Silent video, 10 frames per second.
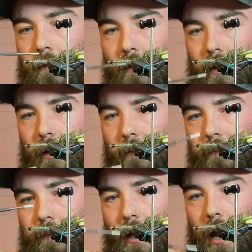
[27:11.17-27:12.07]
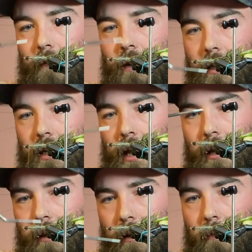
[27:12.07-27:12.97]
you know, I've not
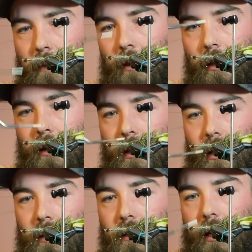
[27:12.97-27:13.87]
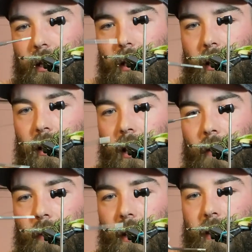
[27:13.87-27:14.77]
tied a million of these like Kelly
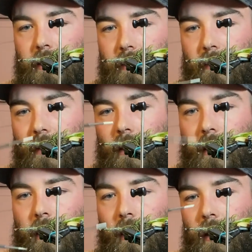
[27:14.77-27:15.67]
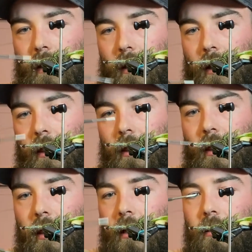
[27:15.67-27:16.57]
Galloup has. And
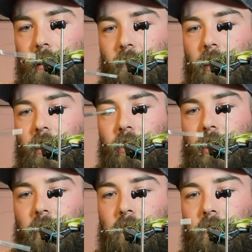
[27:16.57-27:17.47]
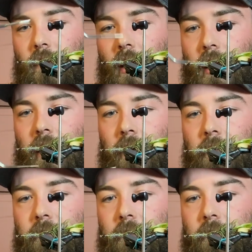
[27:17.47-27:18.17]
this is where it shows, right here.